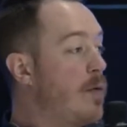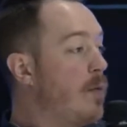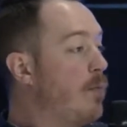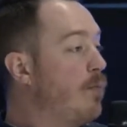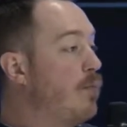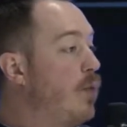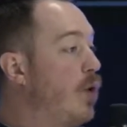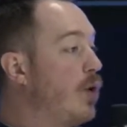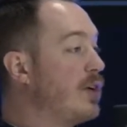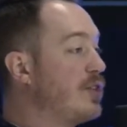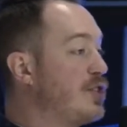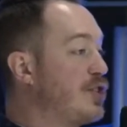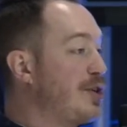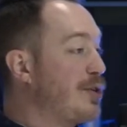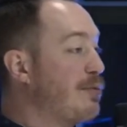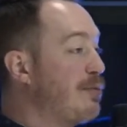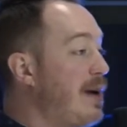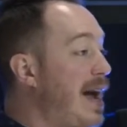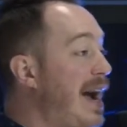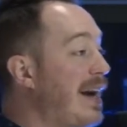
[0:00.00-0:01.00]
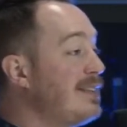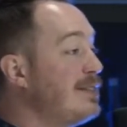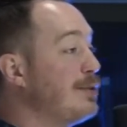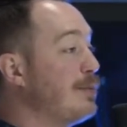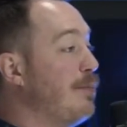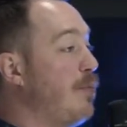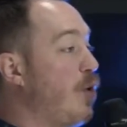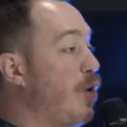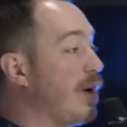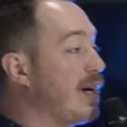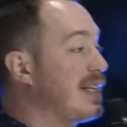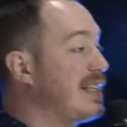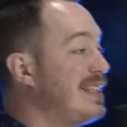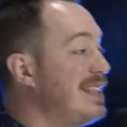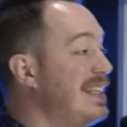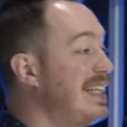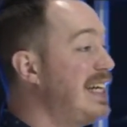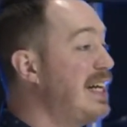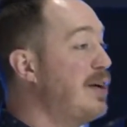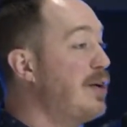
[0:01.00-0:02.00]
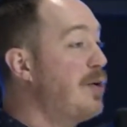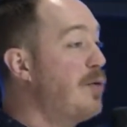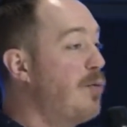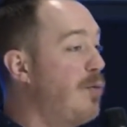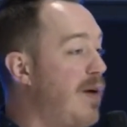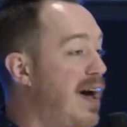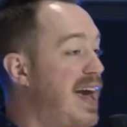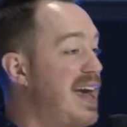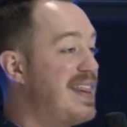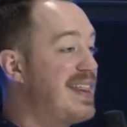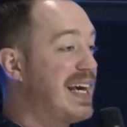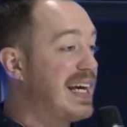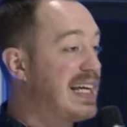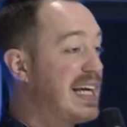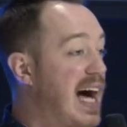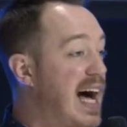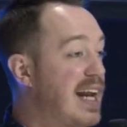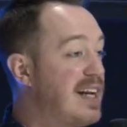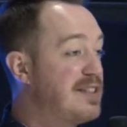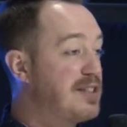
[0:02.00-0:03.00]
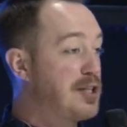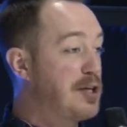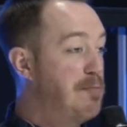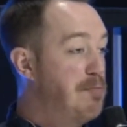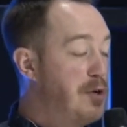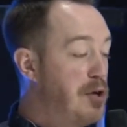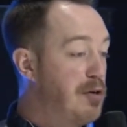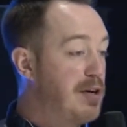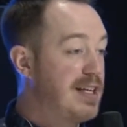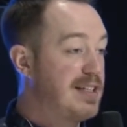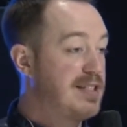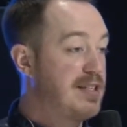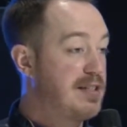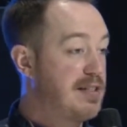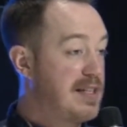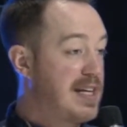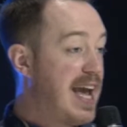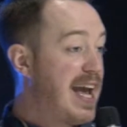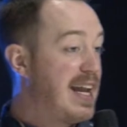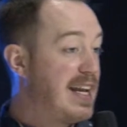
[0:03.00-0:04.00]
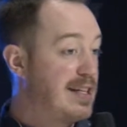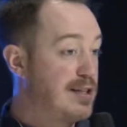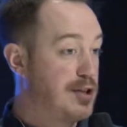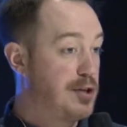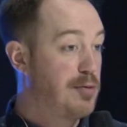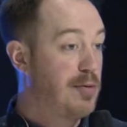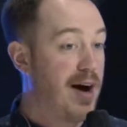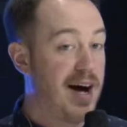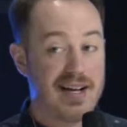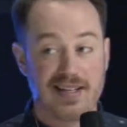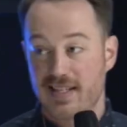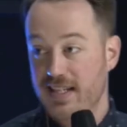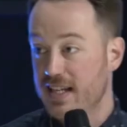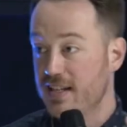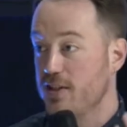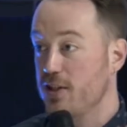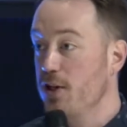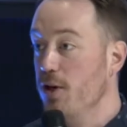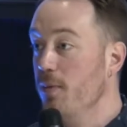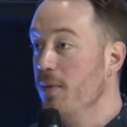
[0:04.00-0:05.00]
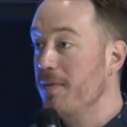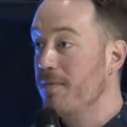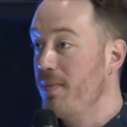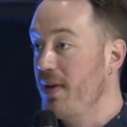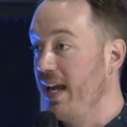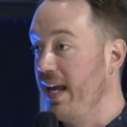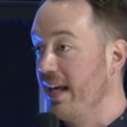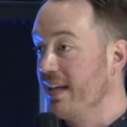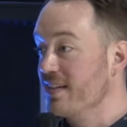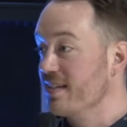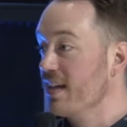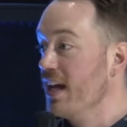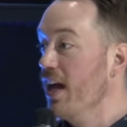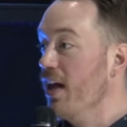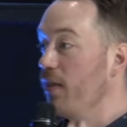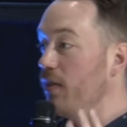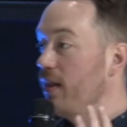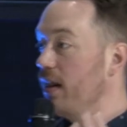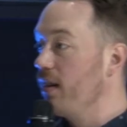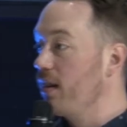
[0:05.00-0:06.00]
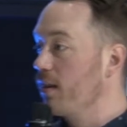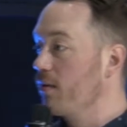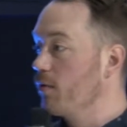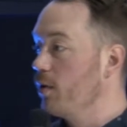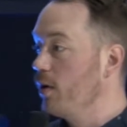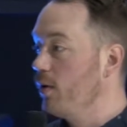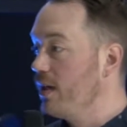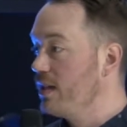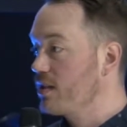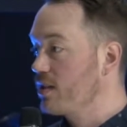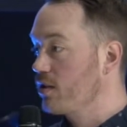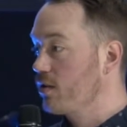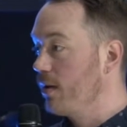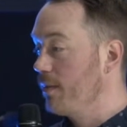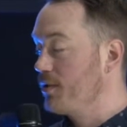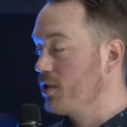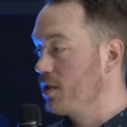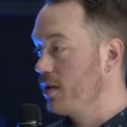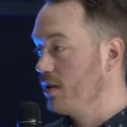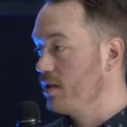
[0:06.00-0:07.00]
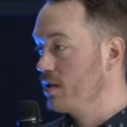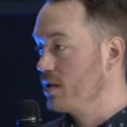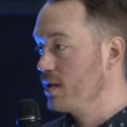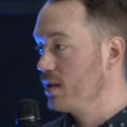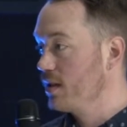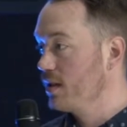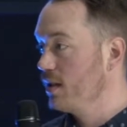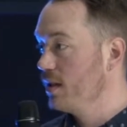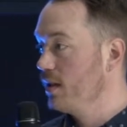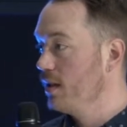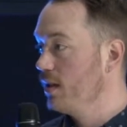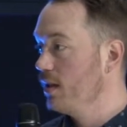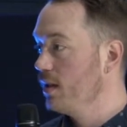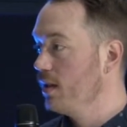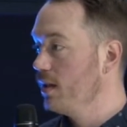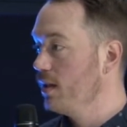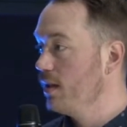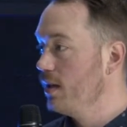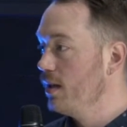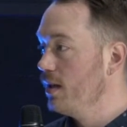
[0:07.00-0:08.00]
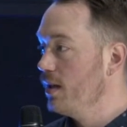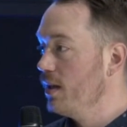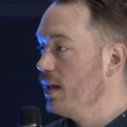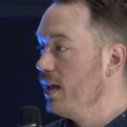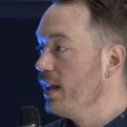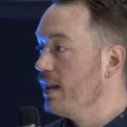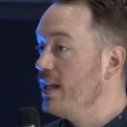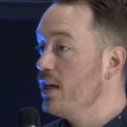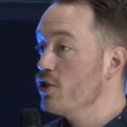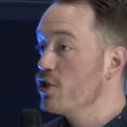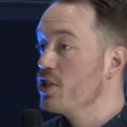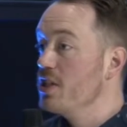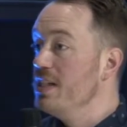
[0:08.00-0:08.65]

more direct, more clear way that God has communicated to us as human beings than through His scriptures. There's